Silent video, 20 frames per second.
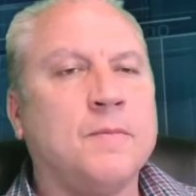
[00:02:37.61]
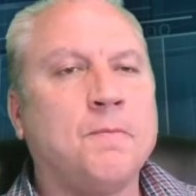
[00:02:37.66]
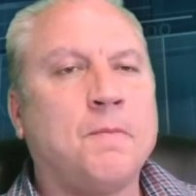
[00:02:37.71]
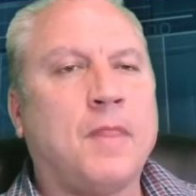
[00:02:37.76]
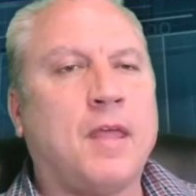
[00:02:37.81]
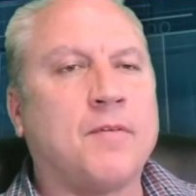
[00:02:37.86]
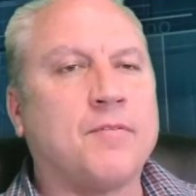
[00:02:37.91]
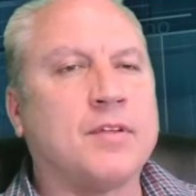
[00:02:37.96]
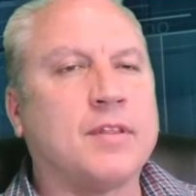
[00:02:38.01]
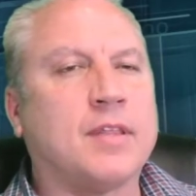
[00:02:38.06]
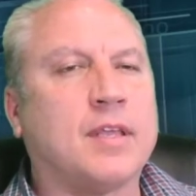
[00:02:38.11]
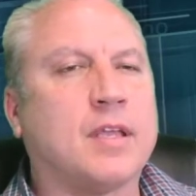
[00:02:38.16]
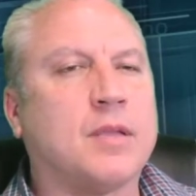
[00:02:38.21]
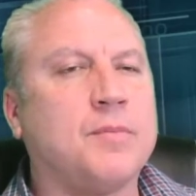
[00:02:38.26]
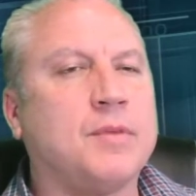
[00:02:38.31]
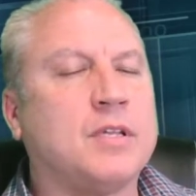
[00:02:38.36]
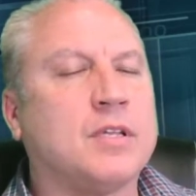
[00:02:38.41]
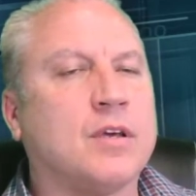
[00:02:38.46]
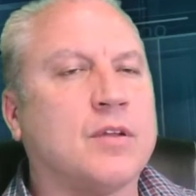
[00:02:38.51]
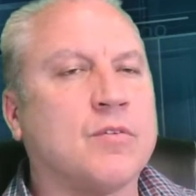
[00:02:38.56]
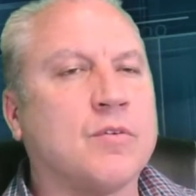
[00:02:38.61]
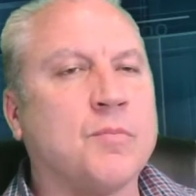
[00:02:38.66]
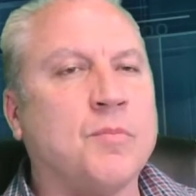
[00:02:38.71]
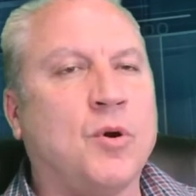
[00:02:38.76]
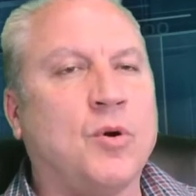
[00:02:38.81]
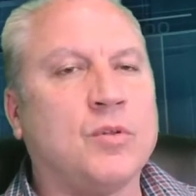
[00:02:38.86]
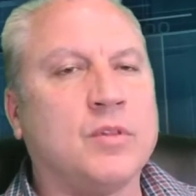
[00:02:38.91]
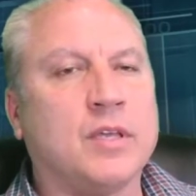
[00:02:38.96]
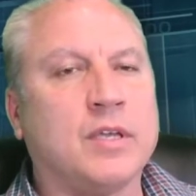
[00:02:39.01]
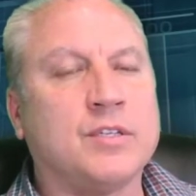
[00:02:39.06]
Everything can be done
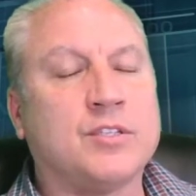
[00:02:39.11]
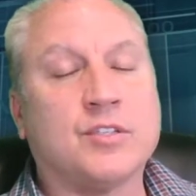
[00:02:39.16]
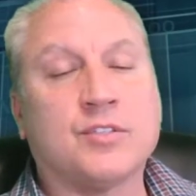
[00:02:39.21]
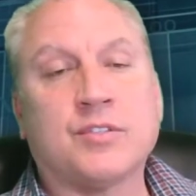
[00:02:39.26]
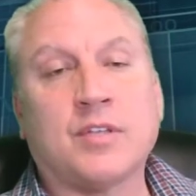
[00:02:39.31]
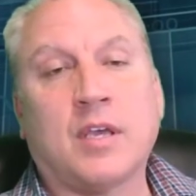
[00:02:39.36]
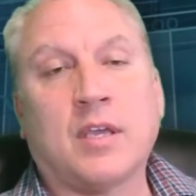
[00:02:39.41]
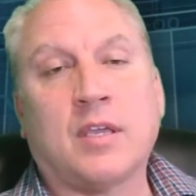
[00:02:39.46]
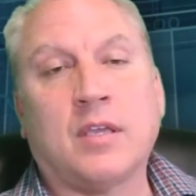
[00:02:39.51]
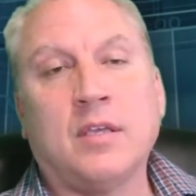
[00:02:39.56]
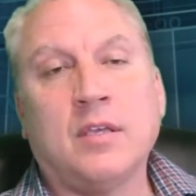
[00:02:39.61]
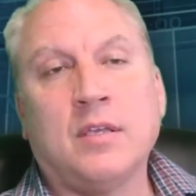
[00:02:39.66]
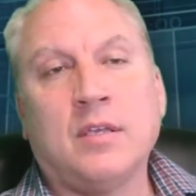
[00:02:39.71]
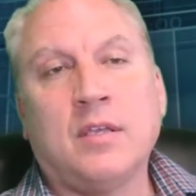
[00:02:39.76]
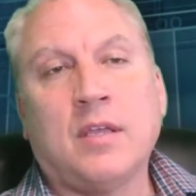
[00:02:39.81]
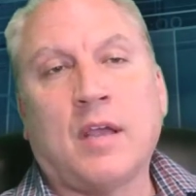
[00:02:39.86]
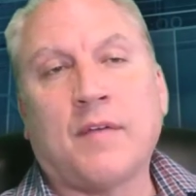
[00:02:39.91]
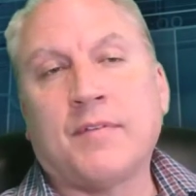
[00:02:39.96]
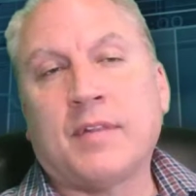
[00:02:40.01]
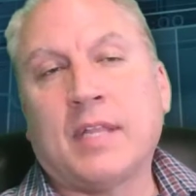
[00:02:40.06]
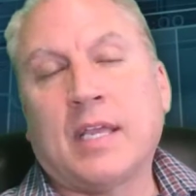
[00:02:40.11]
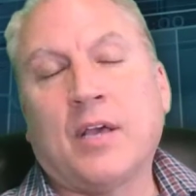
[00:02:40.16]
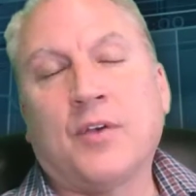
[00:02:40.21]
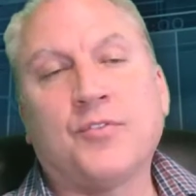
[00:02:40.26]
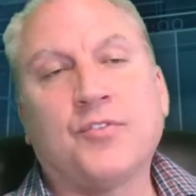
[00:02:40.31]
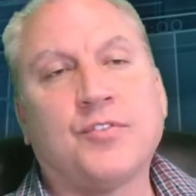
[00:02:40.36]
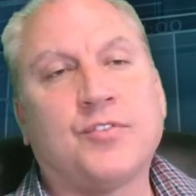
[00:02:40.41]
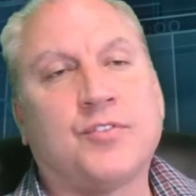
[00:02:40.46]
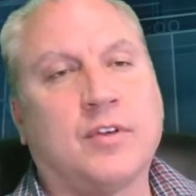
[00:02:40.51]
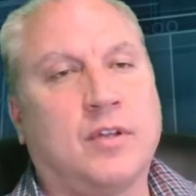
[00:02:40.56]
remotely, just like everything else
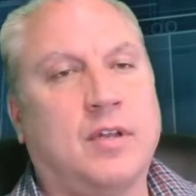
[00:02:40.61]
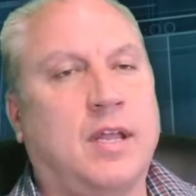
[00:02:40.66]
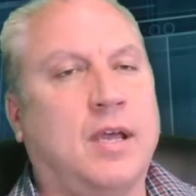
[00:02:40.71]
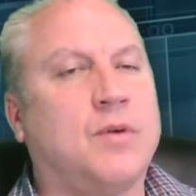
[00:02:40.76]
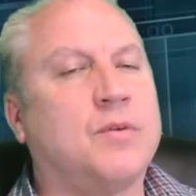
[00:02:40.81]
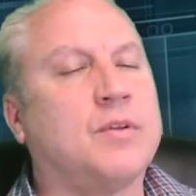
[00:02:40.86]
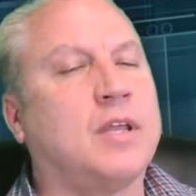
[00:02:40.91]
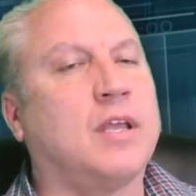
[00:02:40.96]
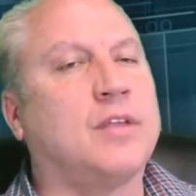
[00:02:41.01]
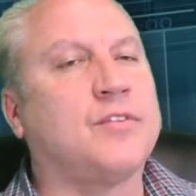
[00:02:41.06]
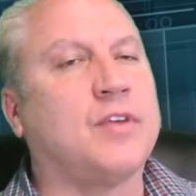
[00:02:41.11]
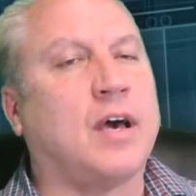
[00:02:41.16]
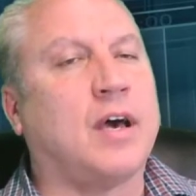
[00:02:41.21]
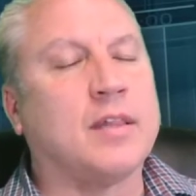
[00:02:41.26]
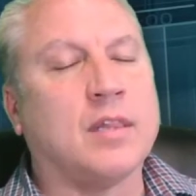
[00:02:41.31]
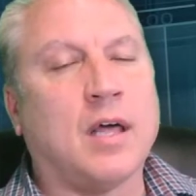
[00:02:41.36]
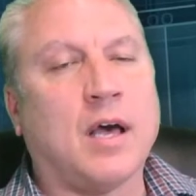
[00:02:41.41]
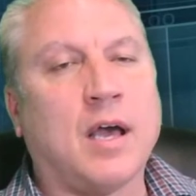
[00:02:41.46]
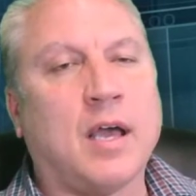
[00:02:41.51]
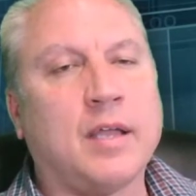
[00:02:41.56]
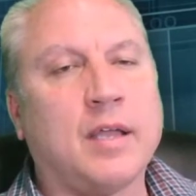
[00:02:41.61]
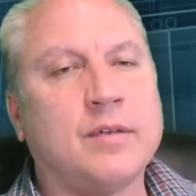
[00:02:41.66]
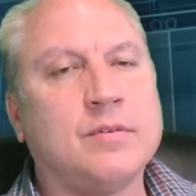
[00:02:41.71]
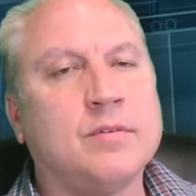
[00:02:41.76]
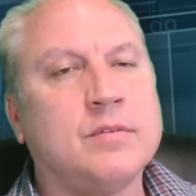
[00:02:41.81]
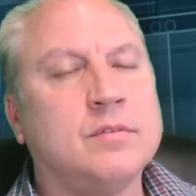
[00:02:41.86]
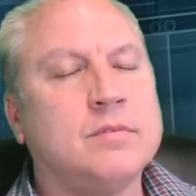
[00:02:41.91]
is done nowadays, online,